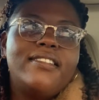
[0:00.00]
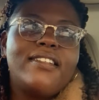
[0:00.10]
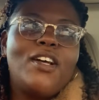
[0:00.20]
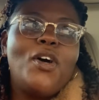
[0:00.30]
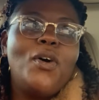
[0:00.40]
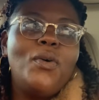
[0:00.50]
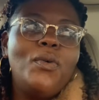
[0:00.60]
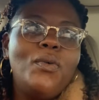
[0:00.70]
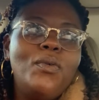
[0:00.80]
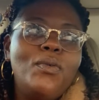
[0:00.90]

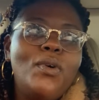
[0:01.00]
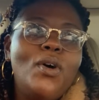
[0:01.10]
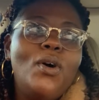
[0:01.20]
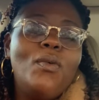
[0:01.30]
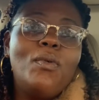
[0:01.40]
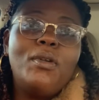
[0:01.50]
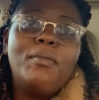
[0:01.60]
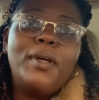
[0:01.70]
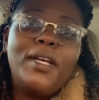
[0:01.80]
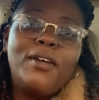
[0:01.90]
who want
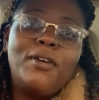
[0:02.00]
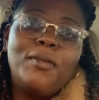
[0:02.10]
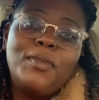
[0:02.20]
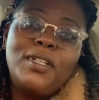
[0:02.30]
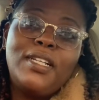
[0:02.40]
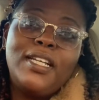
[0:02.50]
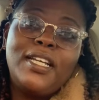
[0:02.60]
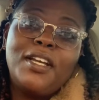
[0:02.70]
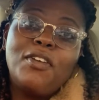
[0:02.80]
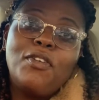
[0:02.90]
to pay an arm and a leg